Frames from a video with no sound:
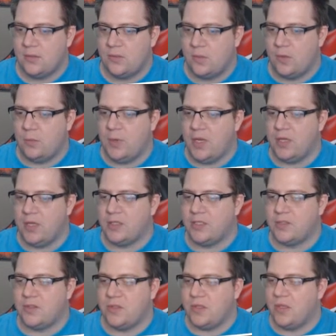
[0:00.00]
Or we could
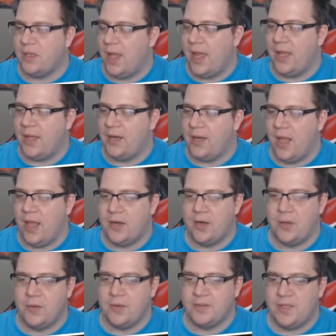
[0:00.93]
just. I I
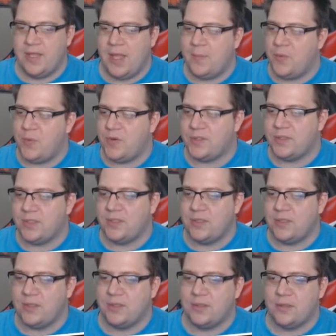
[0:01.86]
don't know. Is it that person?